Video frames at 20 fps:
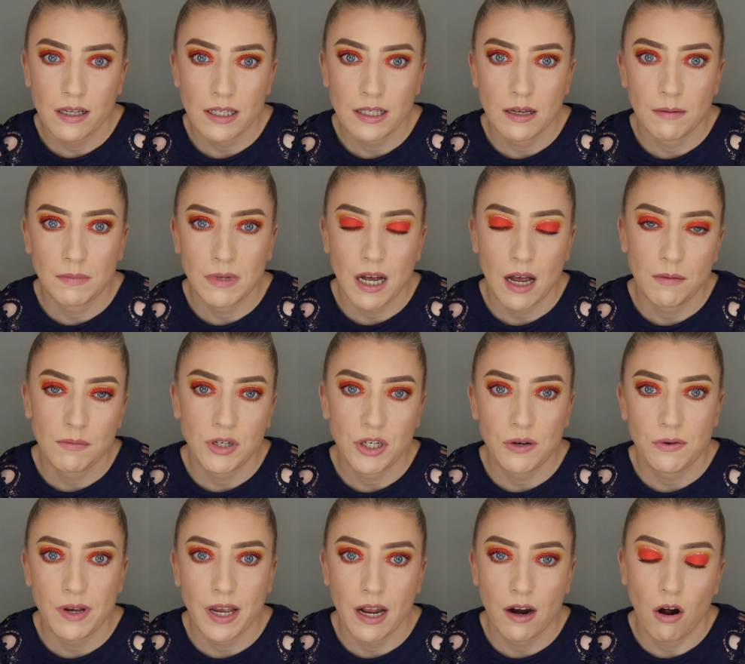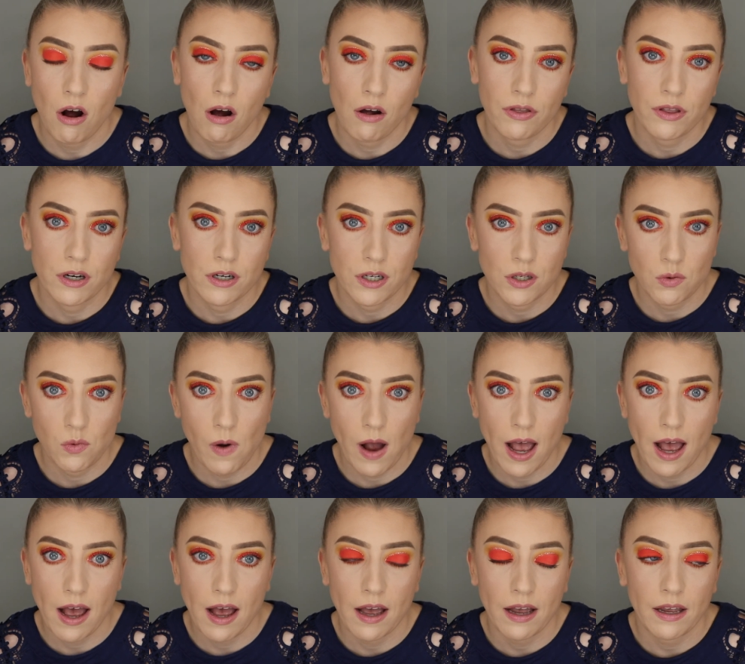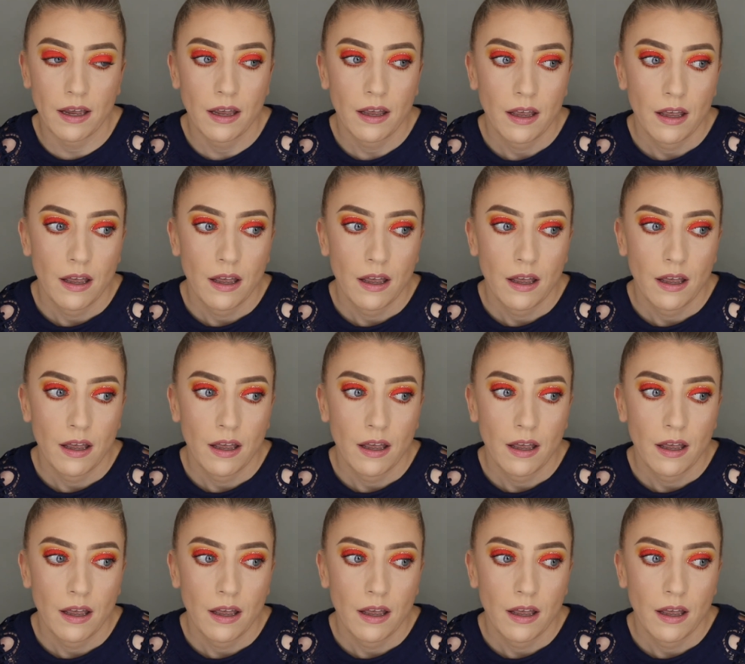Sometimes you get author swag.